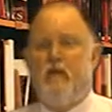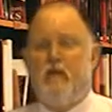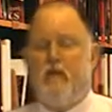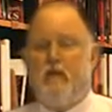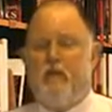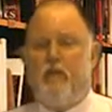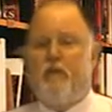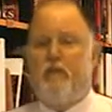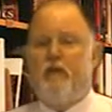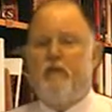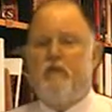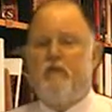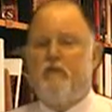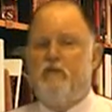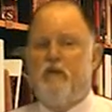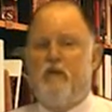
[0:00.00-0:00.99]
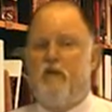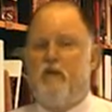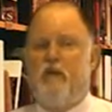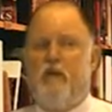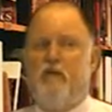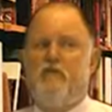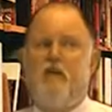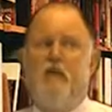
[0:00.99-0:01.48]
You know, their biggest concern
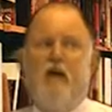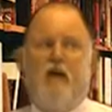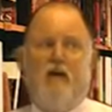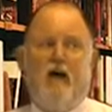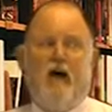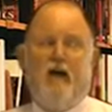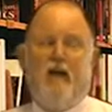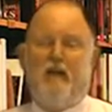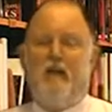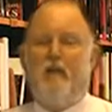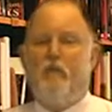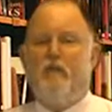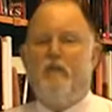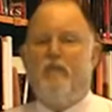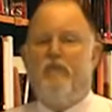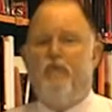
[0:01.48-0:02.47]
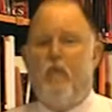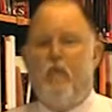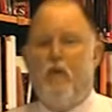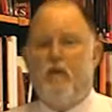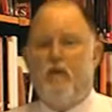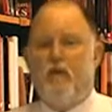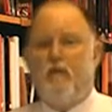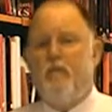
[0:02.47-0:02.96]
is not can we
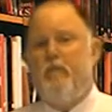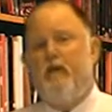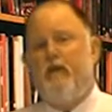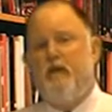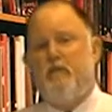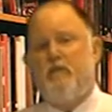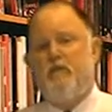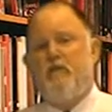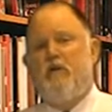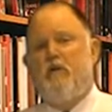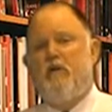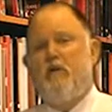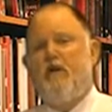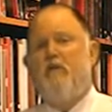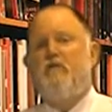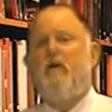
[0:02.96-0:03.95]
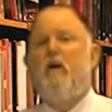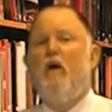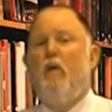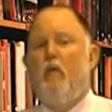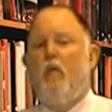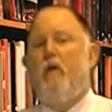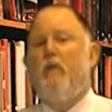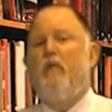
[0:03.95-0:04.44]
afford it. The biggest concern is
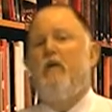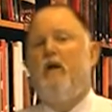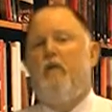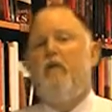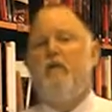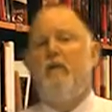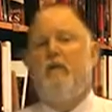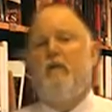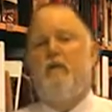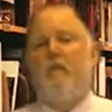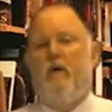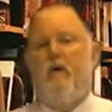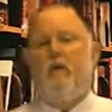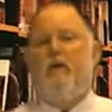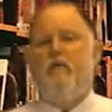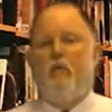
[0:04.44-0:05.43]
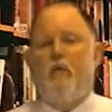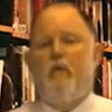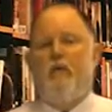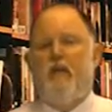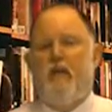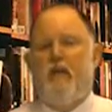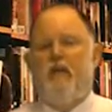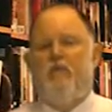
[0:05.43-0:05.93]
where do we go to get the money so we
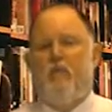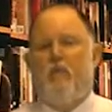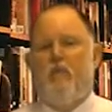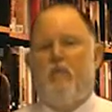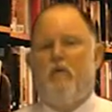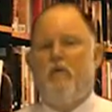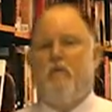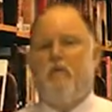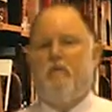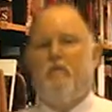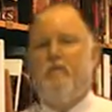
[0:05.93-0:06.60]
can afford it.